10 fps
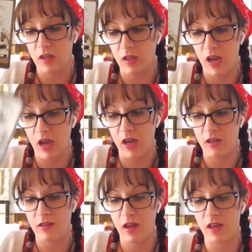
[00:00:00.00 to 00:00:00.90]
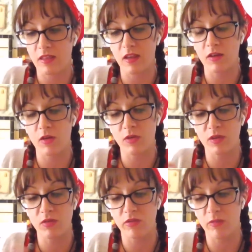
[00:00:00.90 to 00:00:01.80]
Yeah, death. They're going
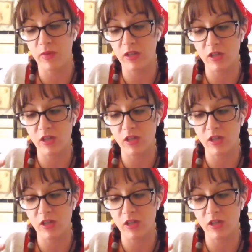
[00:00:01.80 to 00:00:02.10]
through some big